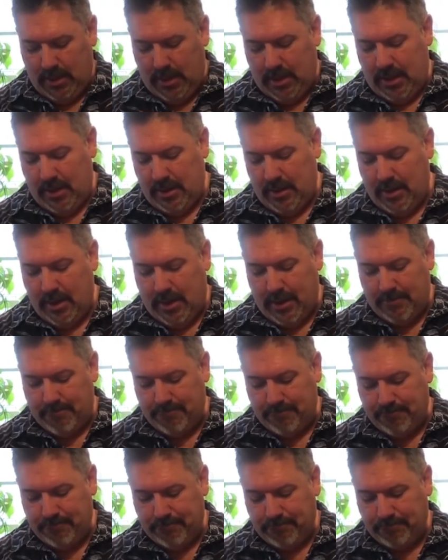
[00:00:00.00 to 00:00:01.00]
And
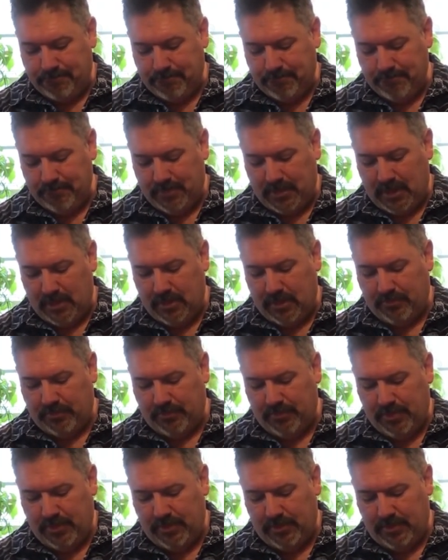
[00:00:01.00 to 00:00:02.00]
the
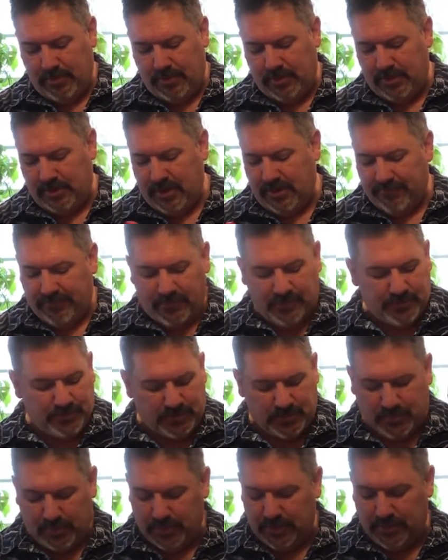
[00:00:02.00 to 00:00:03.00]
difference
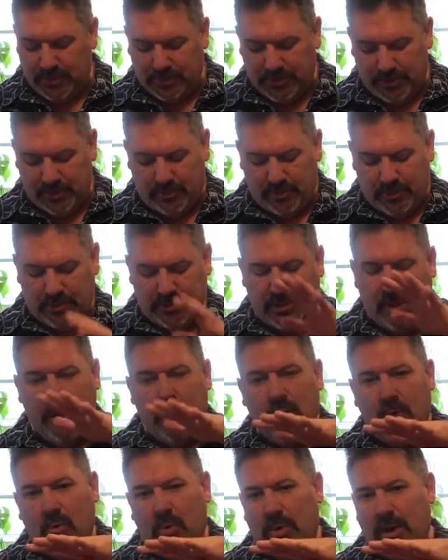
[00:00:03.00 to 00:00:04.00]
between the two is
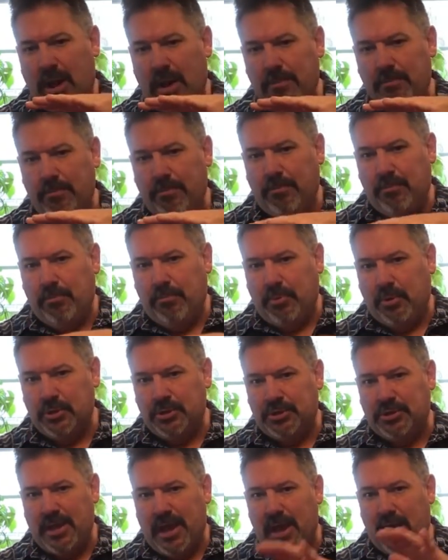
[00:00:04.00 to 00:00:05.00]
when I
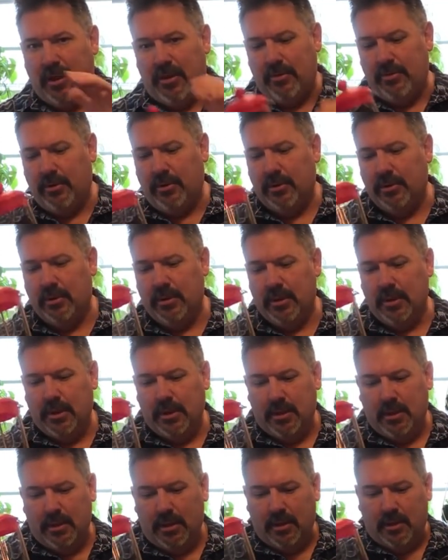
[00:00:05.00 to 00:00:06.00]
push down,
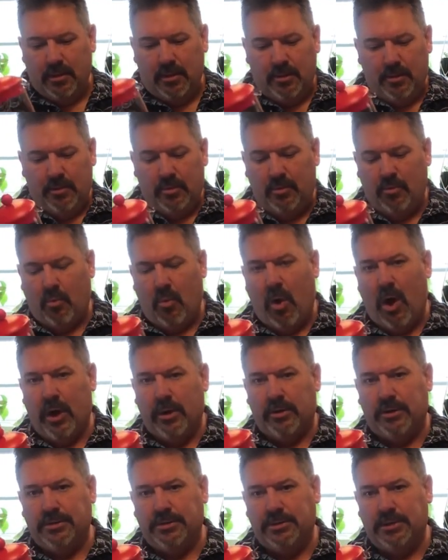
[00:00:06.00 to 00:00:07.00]
the
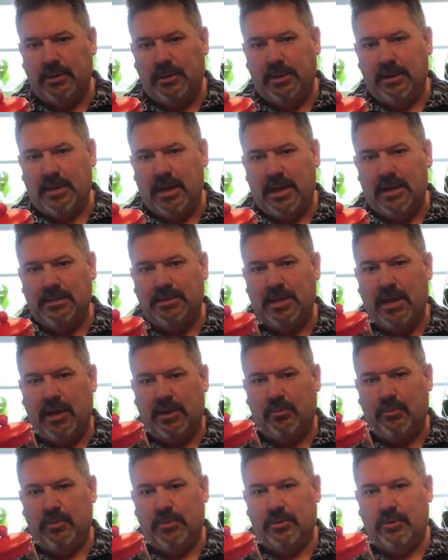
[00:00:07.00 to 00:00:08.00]
water is still in
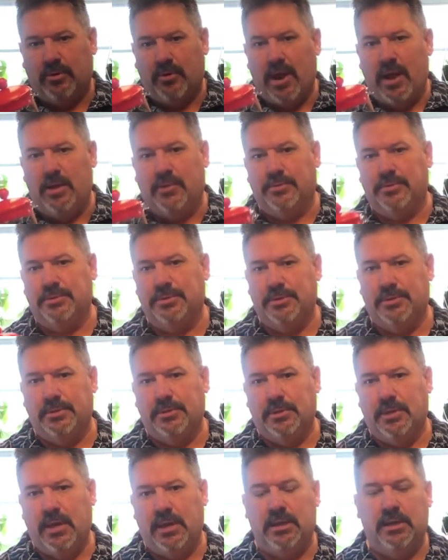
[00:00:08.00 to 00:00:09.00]
contact with the grounds,
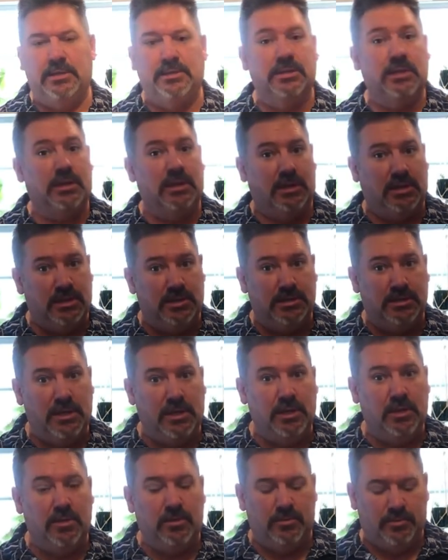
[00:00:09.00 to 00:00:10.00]
and it's going to
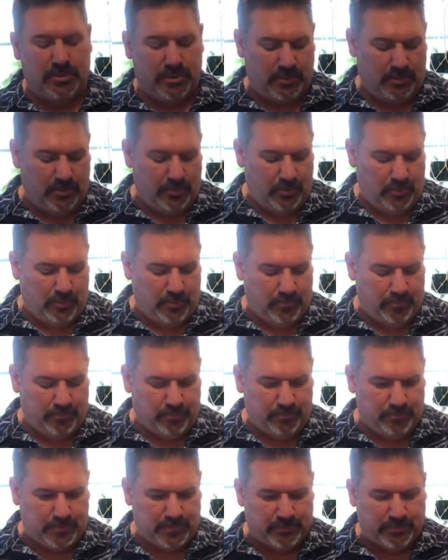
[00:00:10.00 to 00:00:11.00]
continue to
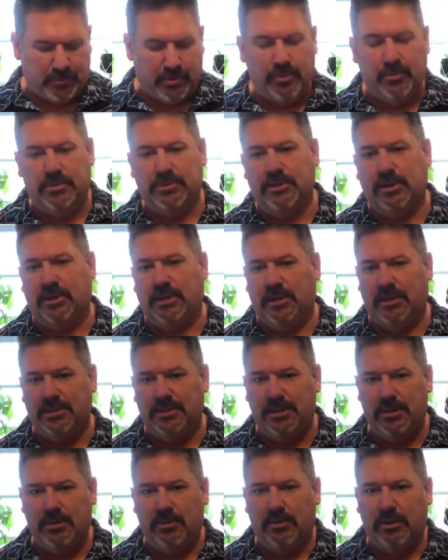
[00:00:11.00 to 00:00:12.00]
brew. It's going to
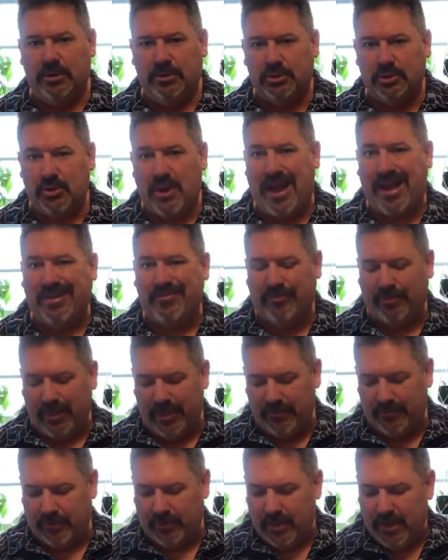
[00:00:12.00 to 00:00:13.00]
continue to extract
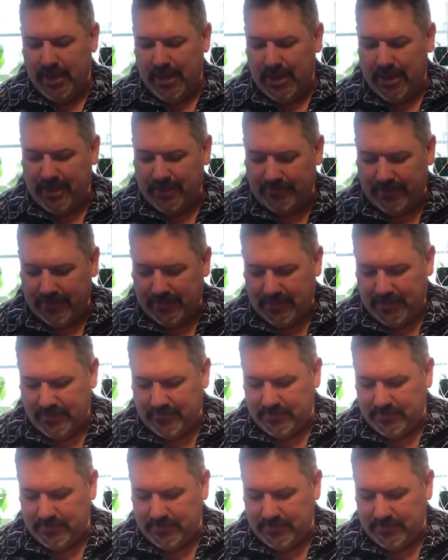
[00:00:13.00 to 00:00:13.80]
flavor. And if I leave